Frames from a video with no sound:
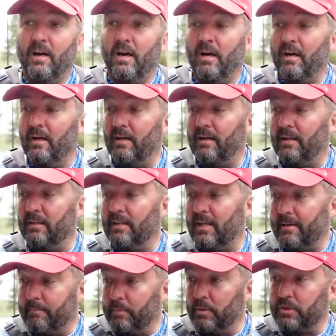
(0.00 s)
uh, a
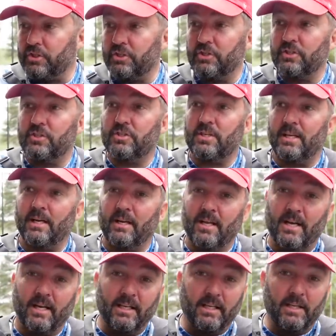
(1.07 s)
lot of bushes and a
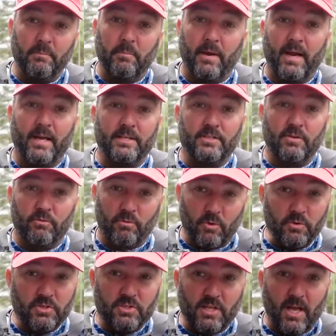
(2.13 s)
lot of lily pads,
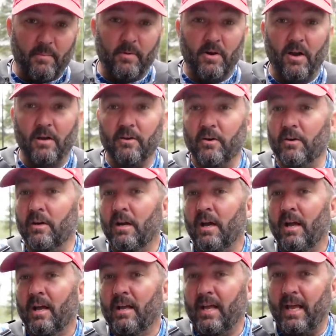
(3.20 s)
throw the knocker.
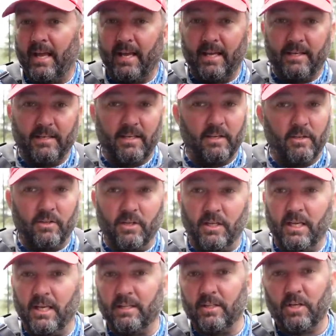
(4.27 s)
And
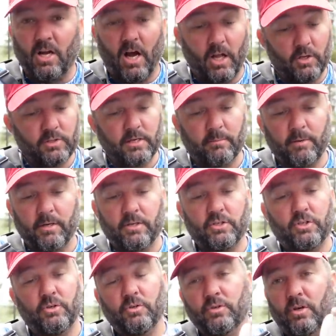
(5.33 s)
again, the colors I'm gonna
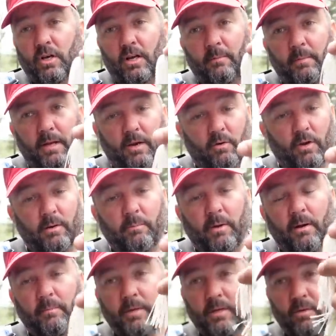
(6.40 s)
choose are gonna be a green
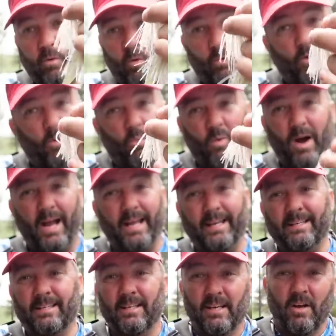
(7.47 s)
pumpkin or a
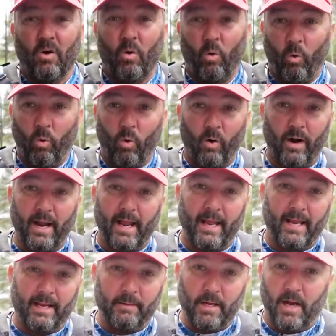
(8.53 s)
white or
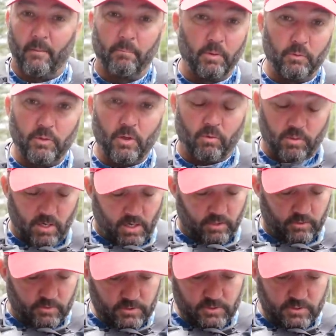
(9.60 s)
a, a bluegill
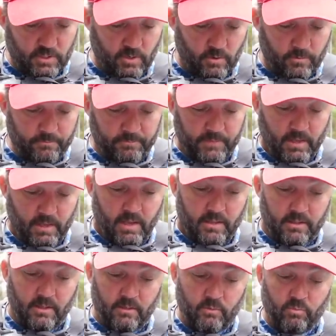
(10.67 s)
color. So
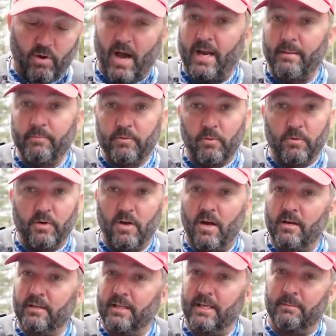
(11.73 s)
the rod I'm throwing it
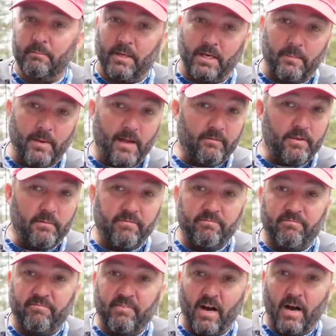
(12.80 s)
on, again, medium heavy,
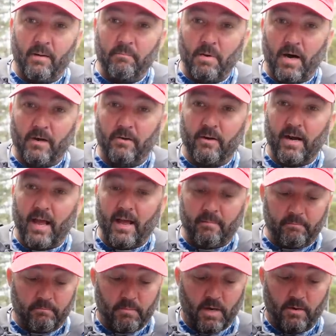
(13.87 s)
uh, moderate
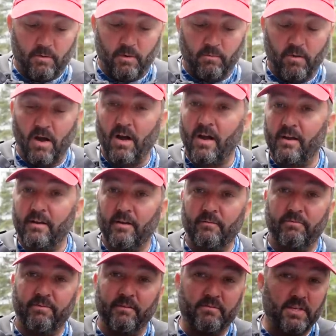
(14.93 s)
at moderate rod,
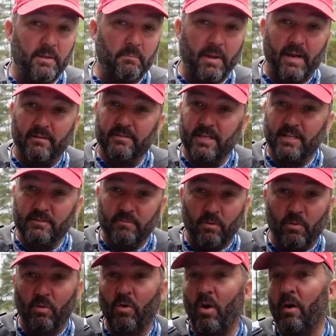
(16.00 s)
15 pound test
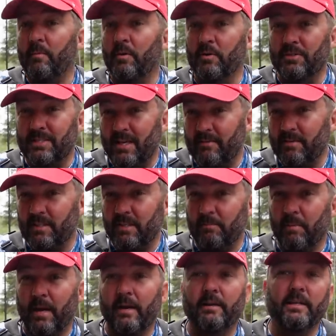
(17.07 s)
fluorocarbon or
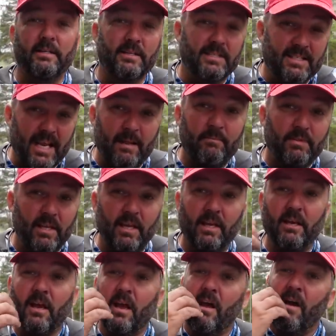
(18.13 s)
17 pound. And the same
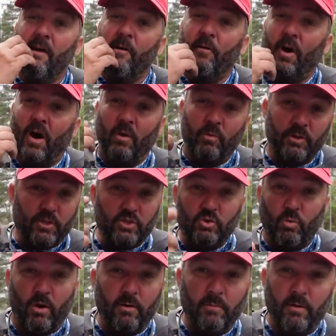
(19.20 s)
thing, uh, with the
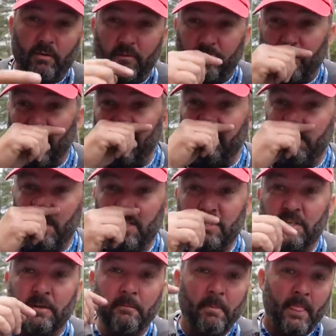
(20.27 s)
square bill, I forgot to
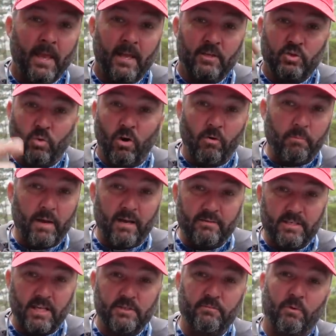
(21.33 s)
mention 12
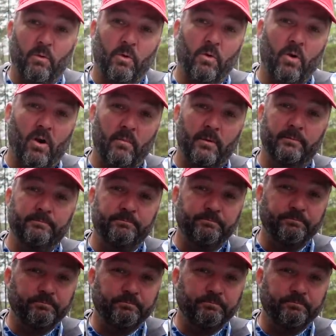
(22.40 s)
pound test fluorocarbon.